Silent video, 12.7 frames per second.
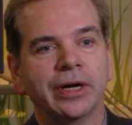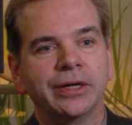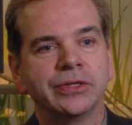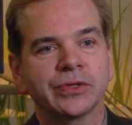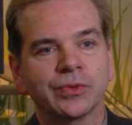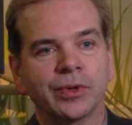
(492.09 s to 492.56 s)
I
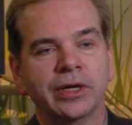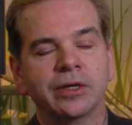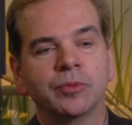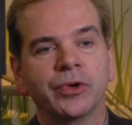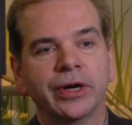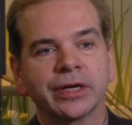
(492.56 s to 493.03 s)
just wanted
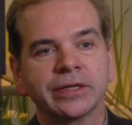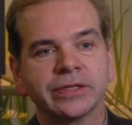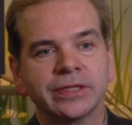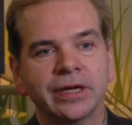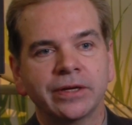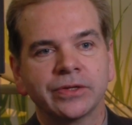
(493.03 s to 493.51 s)
to practice
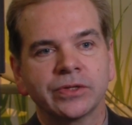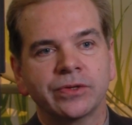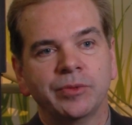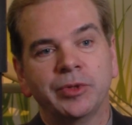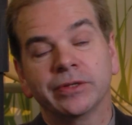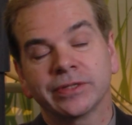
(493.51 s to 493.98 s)

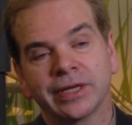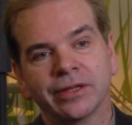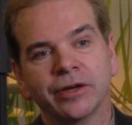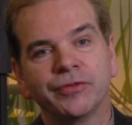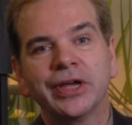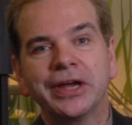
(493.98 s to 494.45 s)
dentistry because I
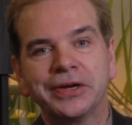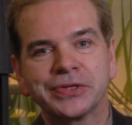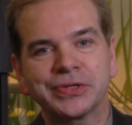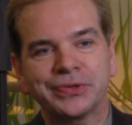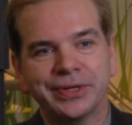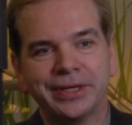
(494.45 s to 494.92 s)
love
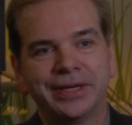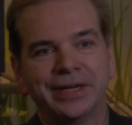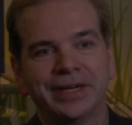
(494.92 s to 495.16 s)
dentistry.